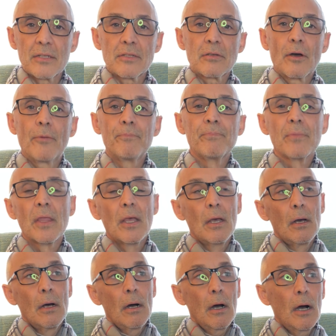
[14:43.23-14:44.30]
So
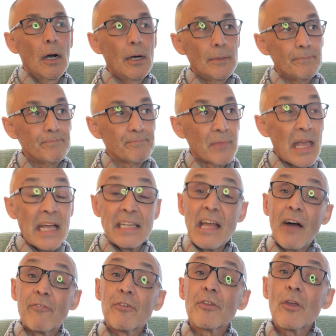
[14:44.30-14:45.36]
now
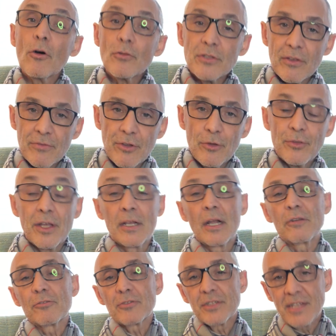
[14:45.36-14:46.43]
for those of you that
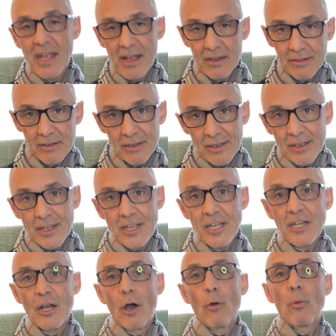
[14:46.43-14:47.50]
understand, you
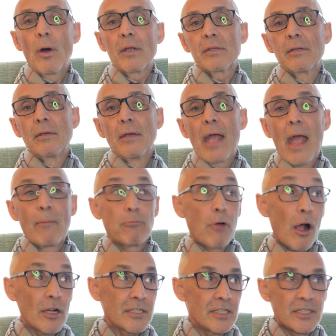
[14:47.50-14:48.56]
know, what
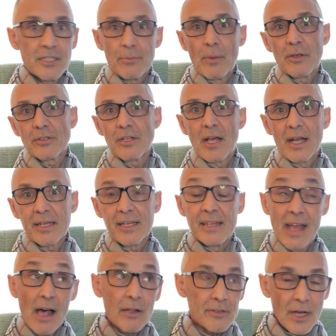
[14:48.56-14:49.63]
ambroxan smells like and
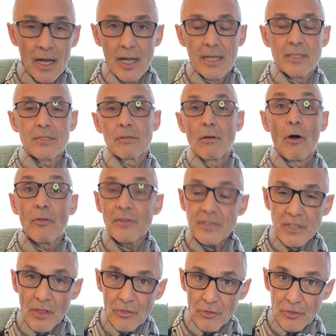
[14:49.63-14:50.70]
aldehydes and all these
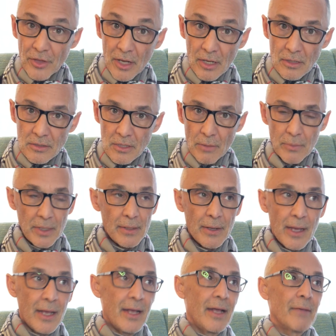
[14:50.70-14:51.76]
other things,
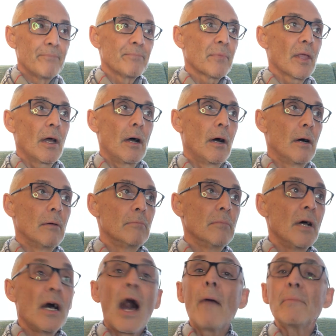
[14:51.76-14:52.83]

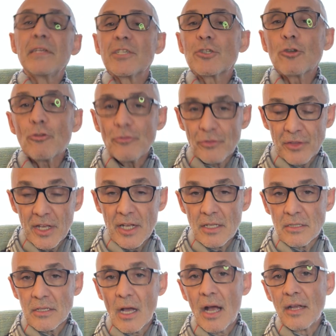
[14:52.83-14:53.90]
I mean, certain
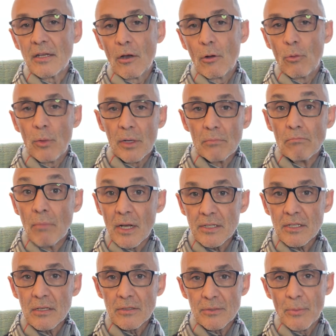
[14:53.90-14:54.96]
things, I know what
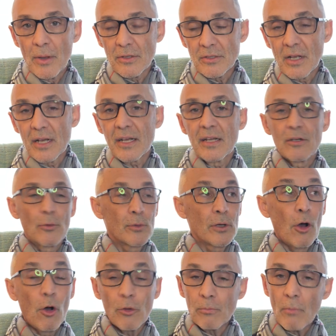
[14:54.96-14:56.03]
musk smells like, I know what
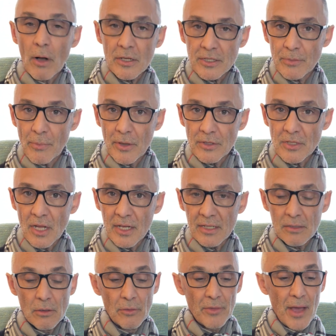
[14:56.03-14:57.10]
oak moss smells like
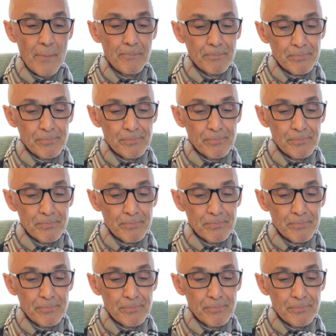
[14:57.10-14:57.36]
and all that.